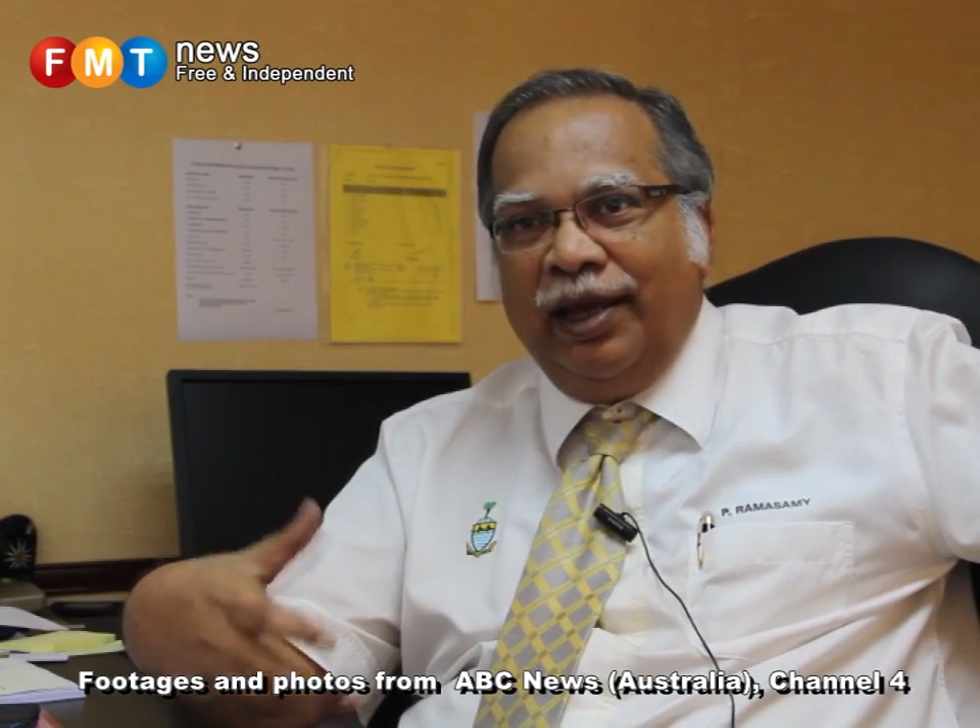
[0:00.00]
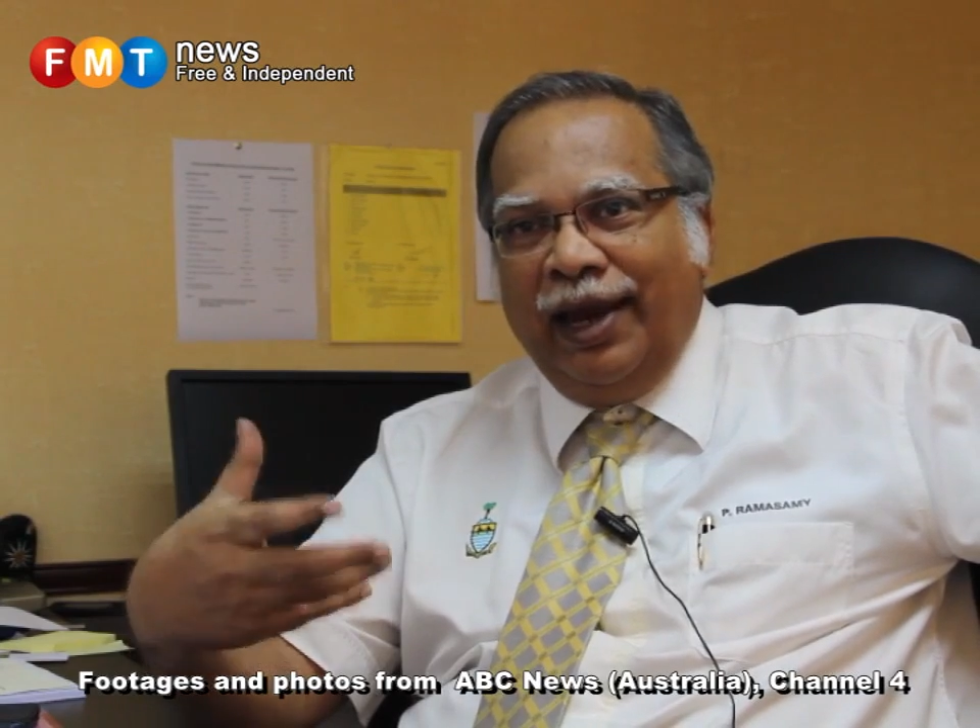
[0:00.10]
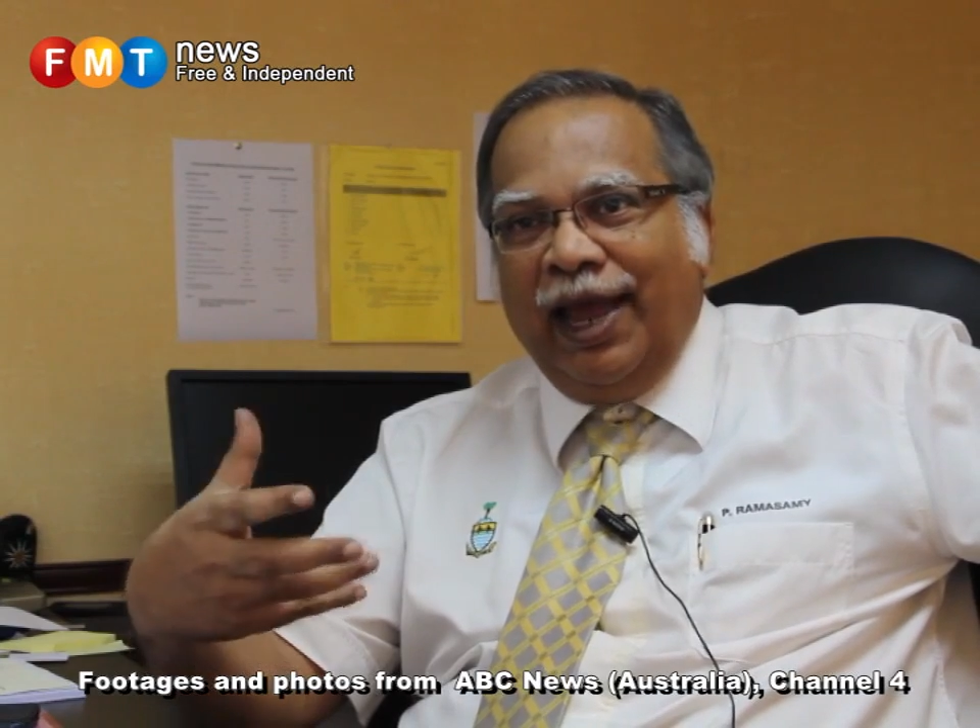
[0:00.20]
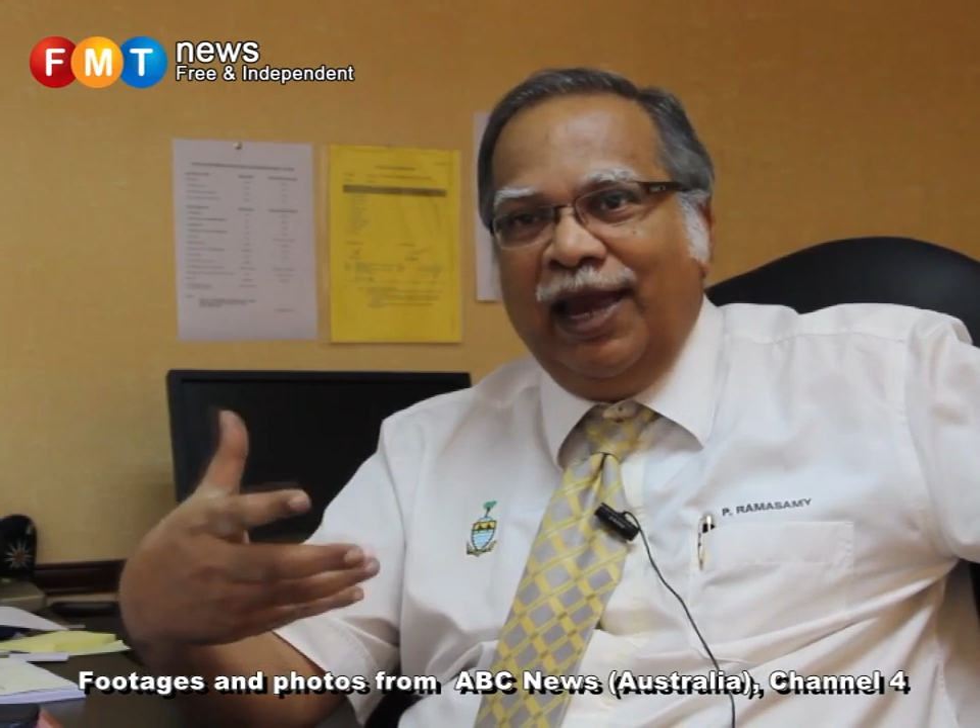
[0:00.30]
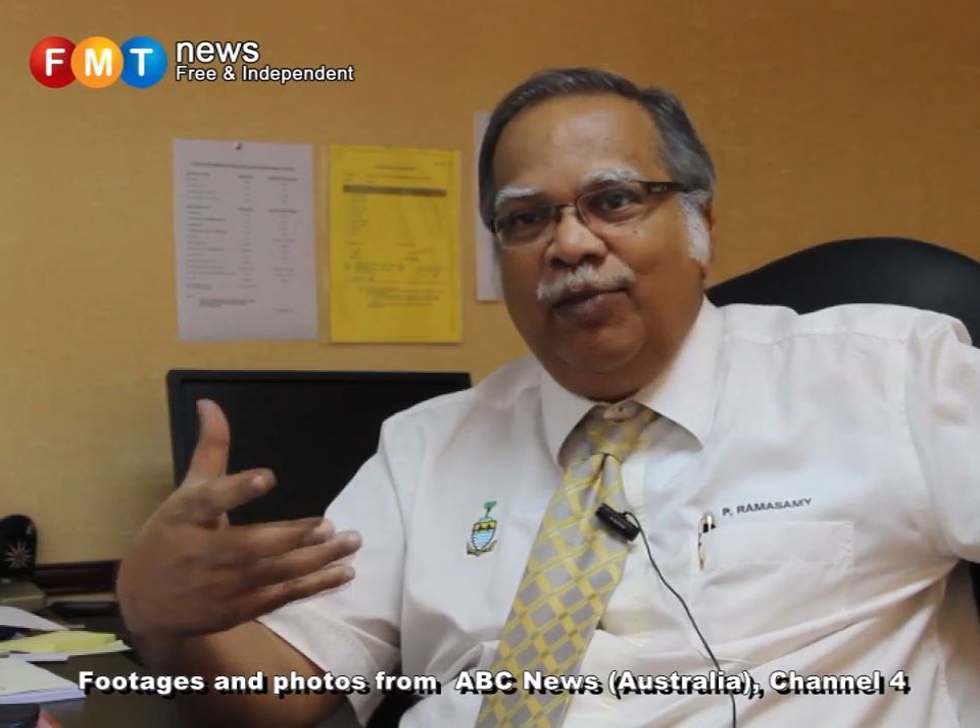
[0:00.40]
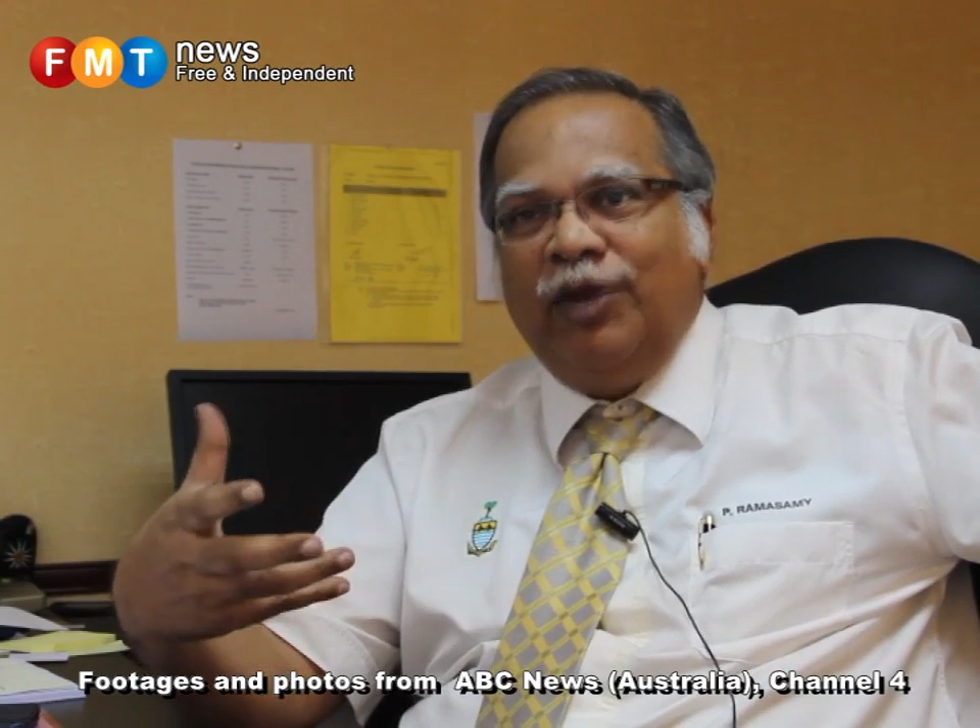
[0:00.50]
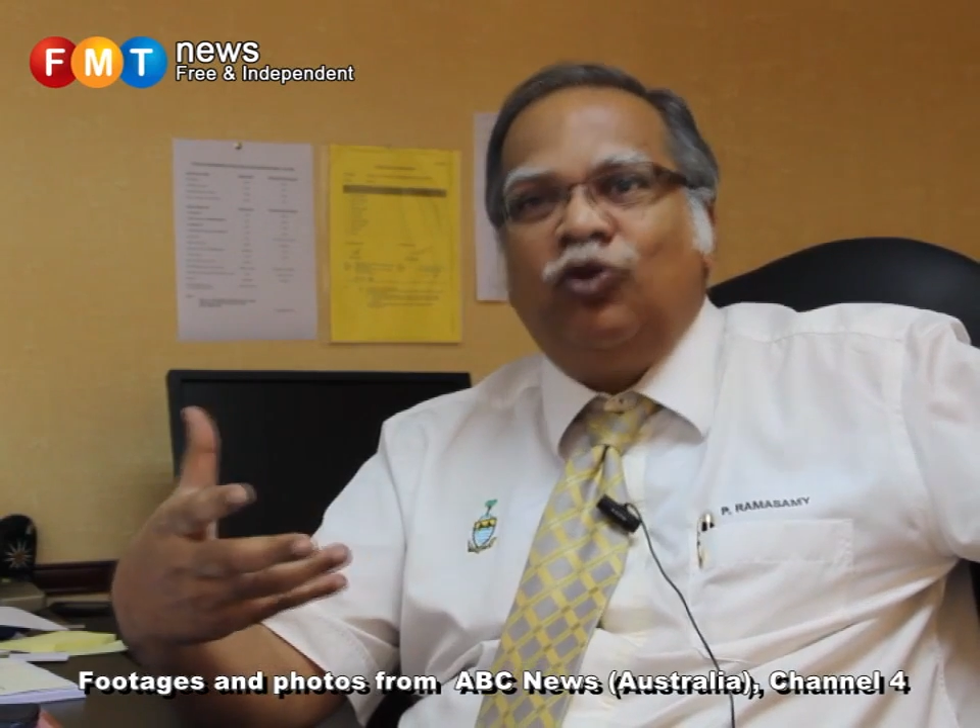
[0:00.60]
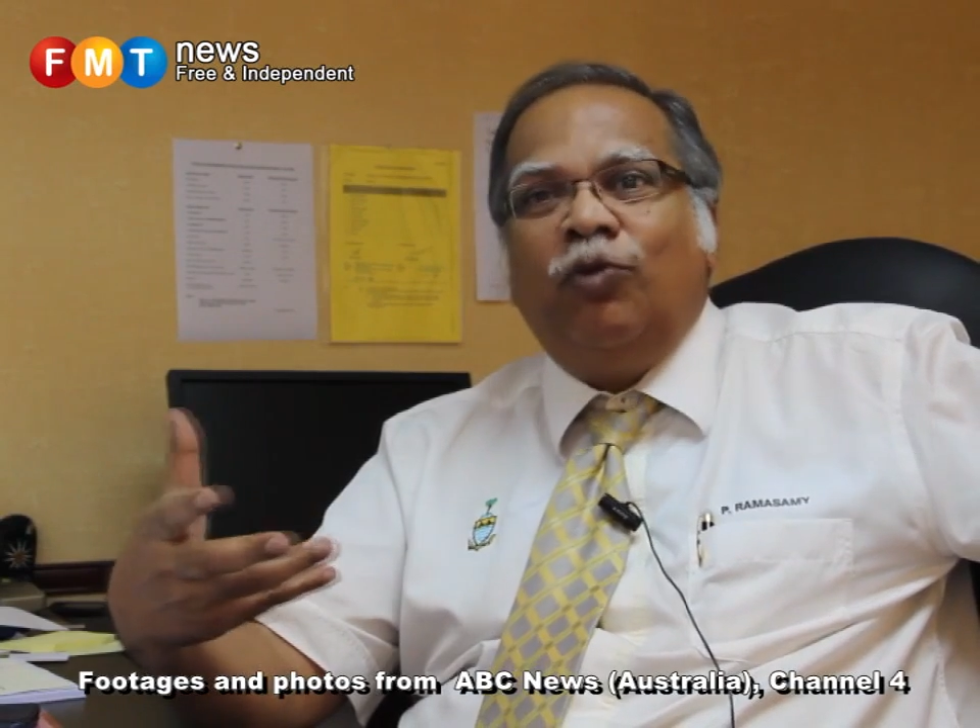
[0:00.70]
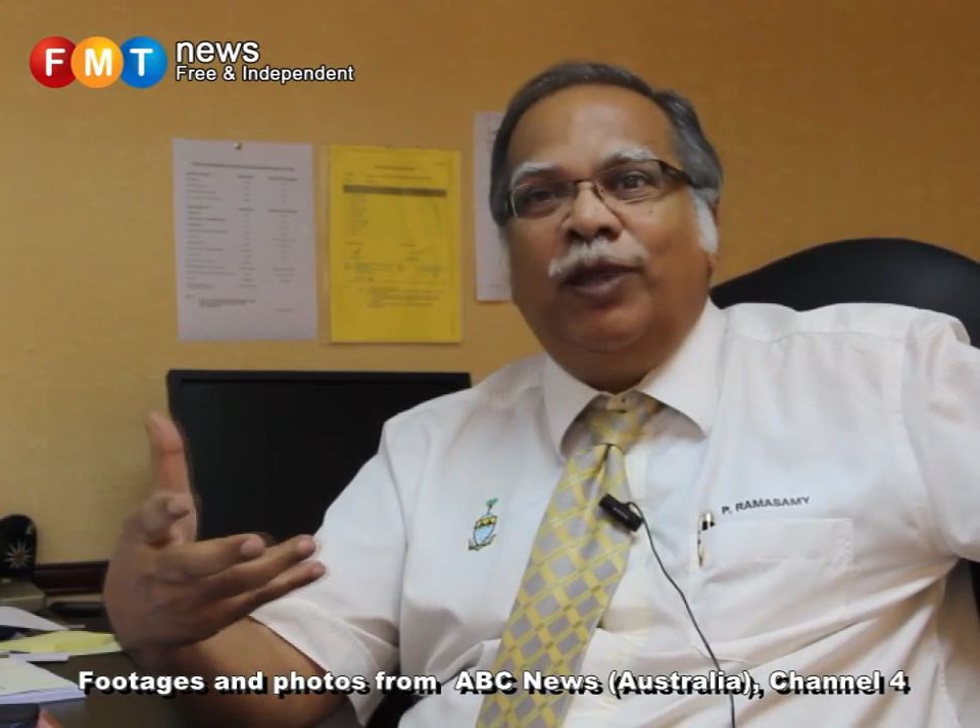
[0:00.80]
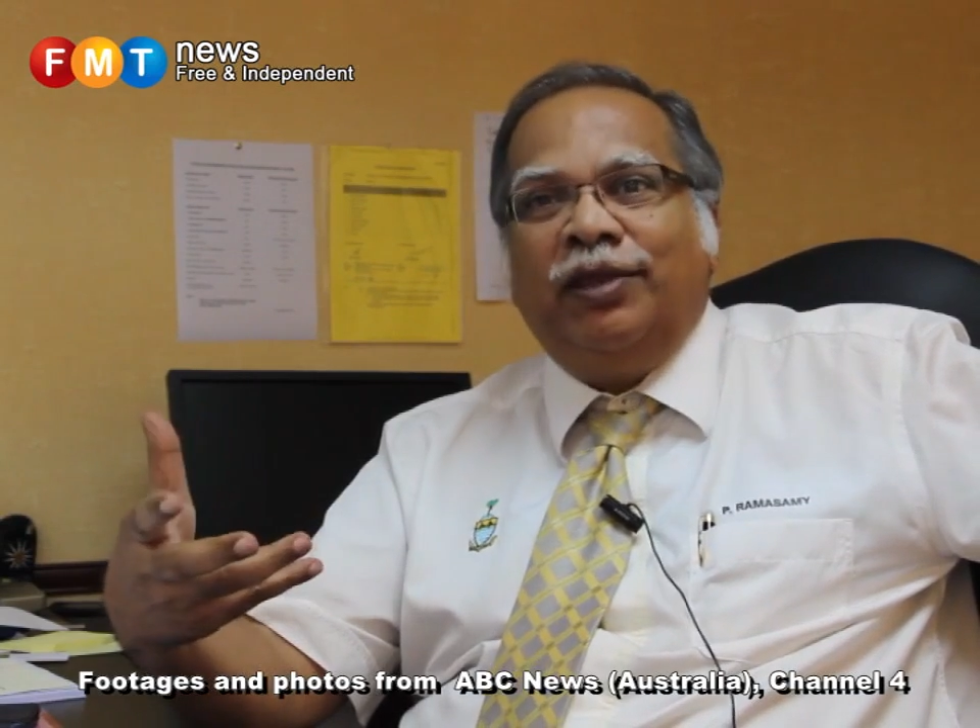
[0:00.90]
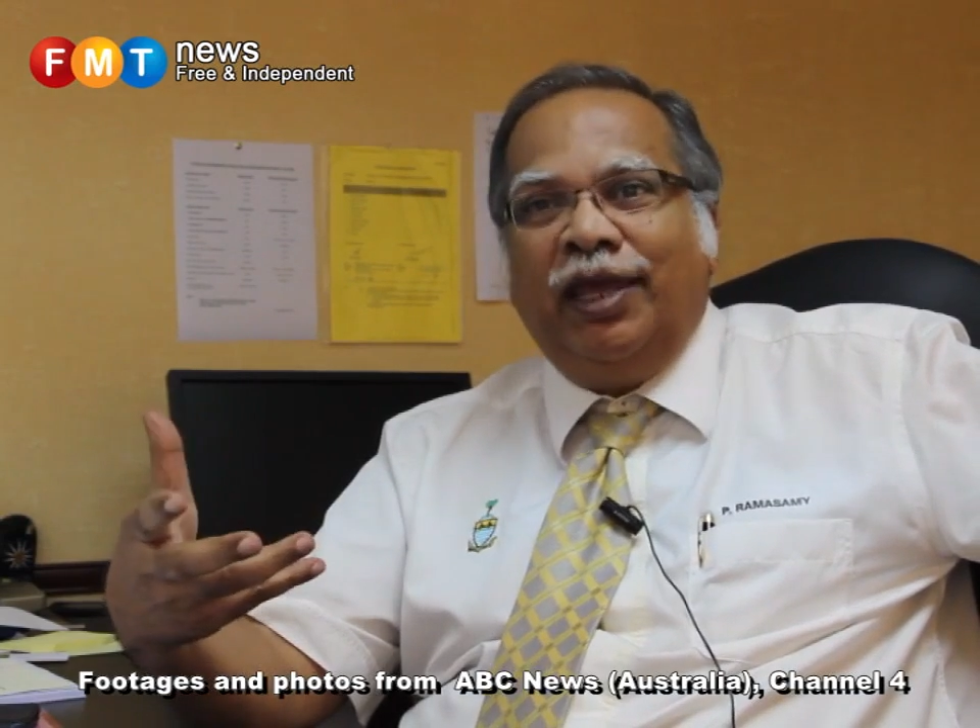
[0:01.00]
Land means so many